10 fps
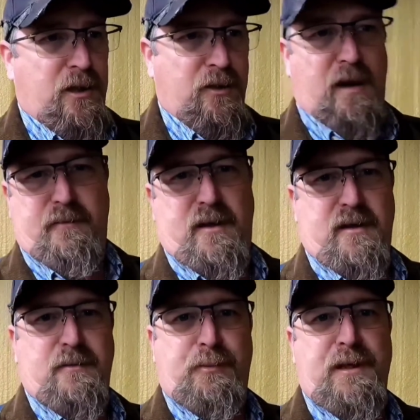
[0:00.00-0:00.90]
you're never
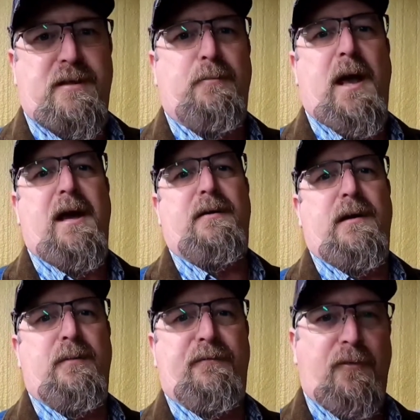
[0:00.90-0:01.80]
going to deplete the
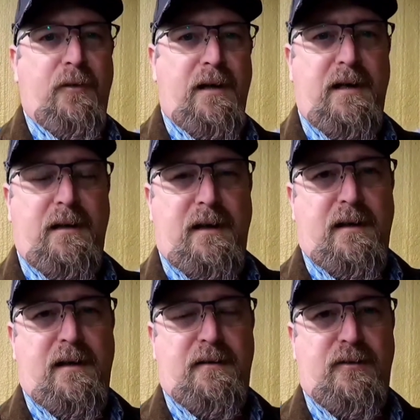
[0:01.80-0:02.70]
battery before it,
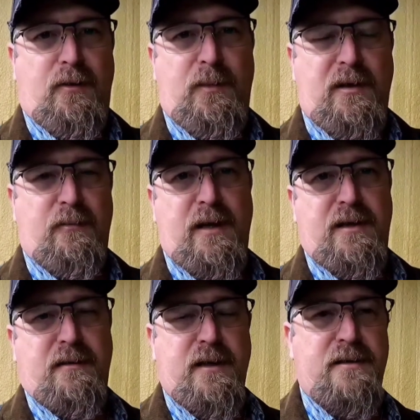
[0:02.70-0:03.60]
it, it thermally
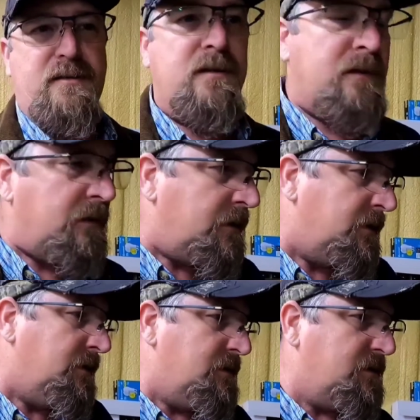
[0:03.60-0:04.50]
regulates.
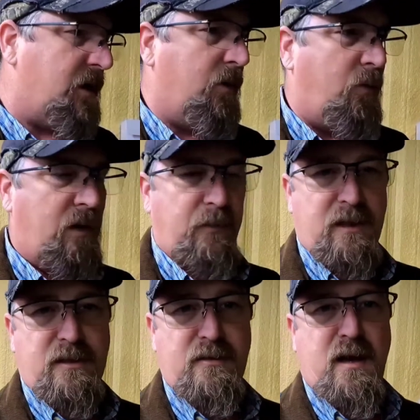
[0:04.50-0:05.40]
So what I'm
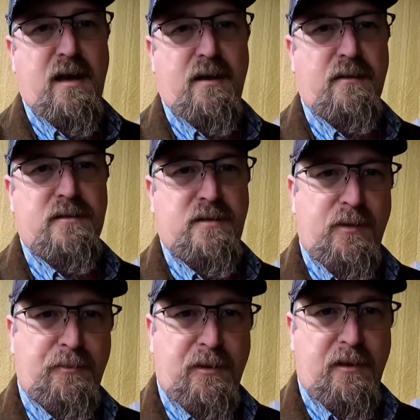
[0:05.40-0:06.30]
gonna do now is I'm
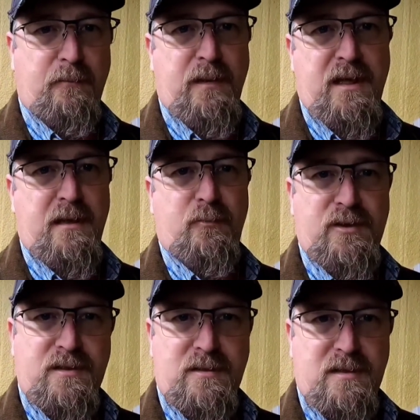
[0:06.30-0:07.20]
gonna put it on medium,
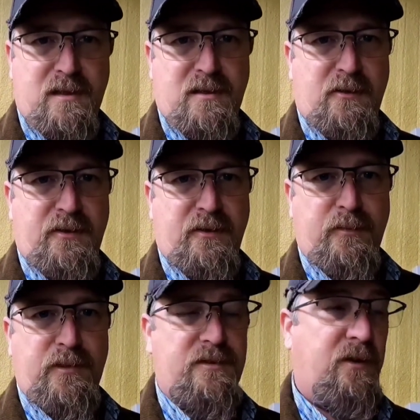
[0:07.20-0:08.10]
which is 600
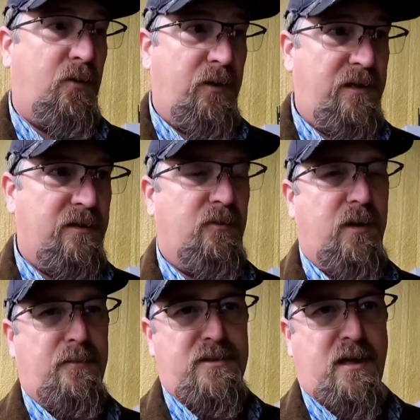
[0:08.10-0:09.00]
lumens according to the
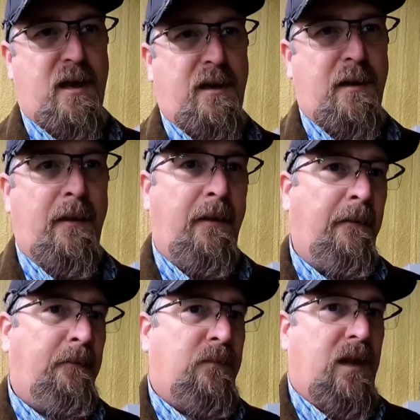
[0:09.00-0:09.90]
website,
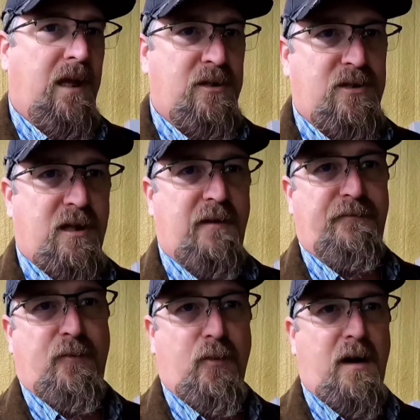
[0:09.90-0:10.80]
and you should
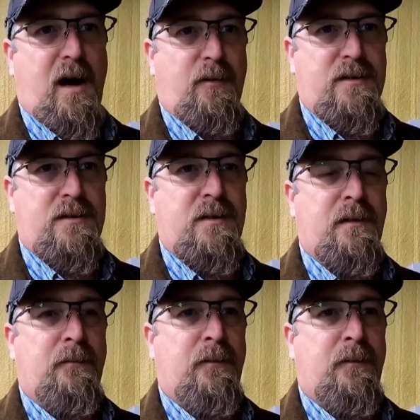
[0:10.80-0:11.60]
get four hours.